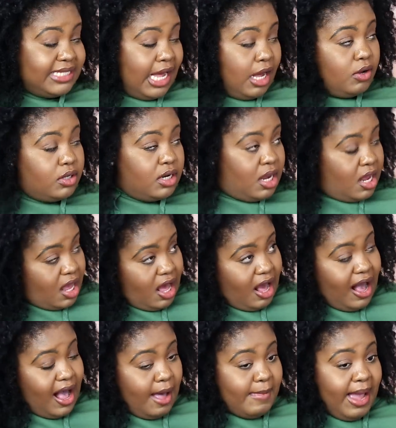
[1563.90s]
out.
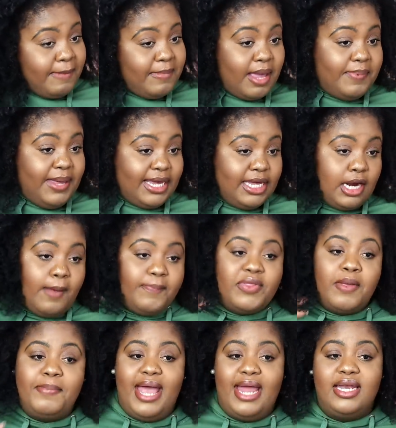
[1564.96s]
I may pick it up
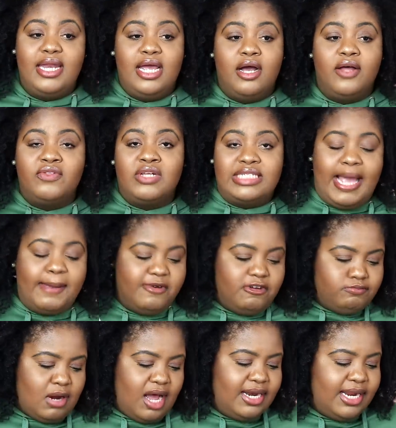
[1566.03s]
depending on the type
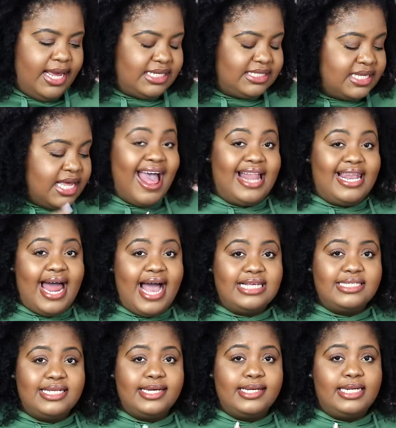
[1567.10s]
of products. And
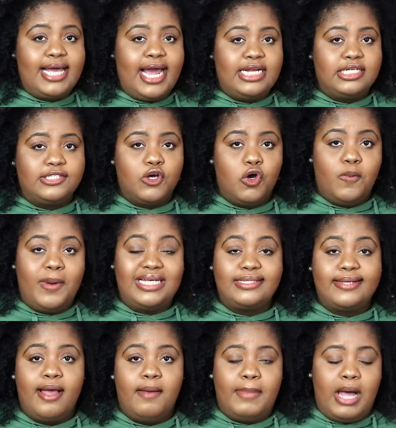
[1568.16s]
lastly, Kaleidoscope has
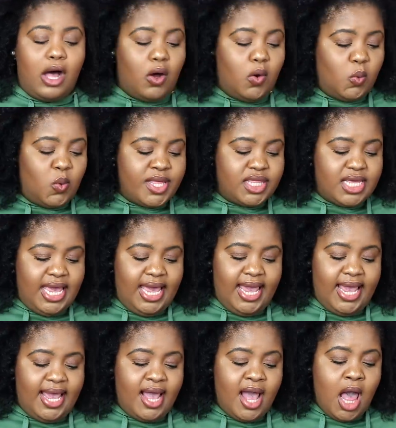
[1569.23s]
come out with
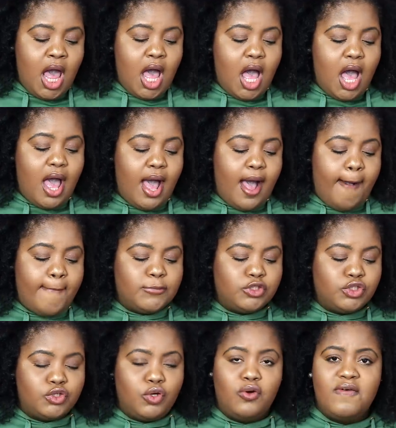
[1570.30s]
a
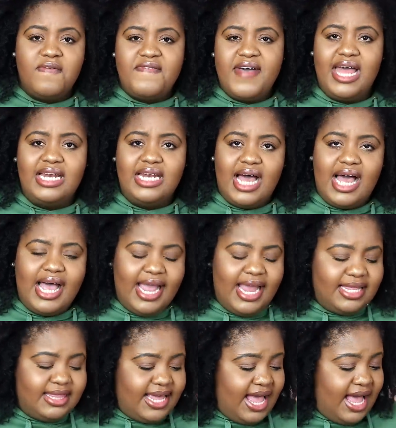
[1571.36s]
soul fed
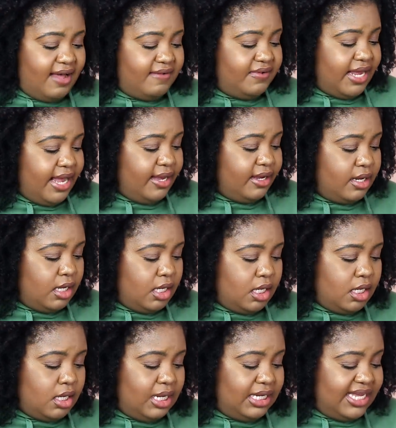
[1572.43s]
line. They have like
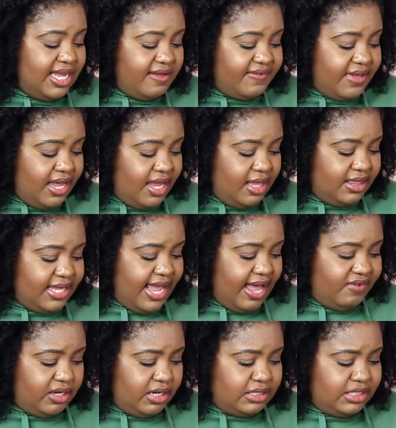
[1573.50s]
a leave-in, they have
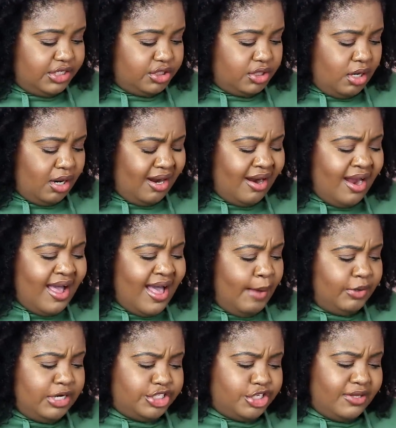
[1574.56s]
a conditioner, I'm
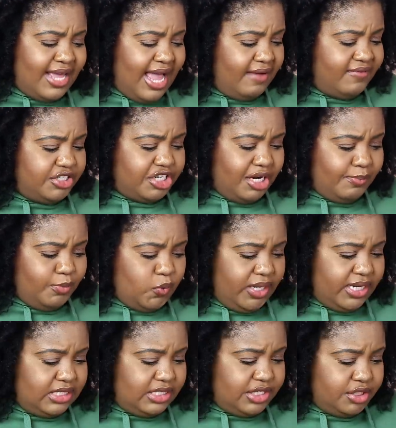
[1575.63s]
pretty sure they have a shampoo and
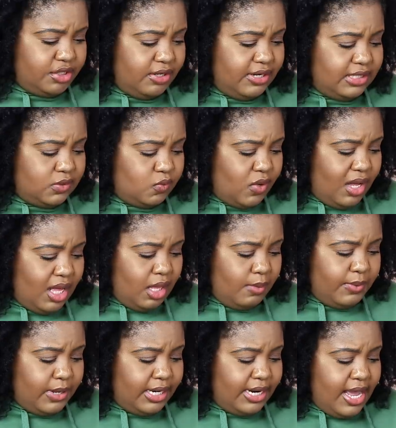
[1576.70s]
conditioner as well,
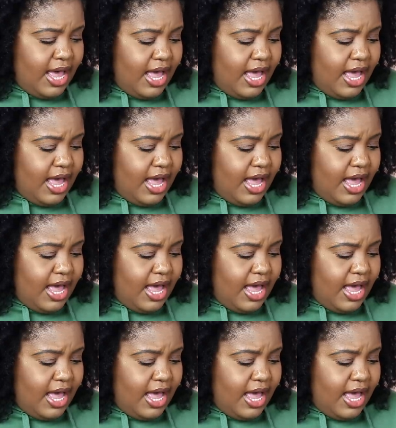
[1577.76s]
but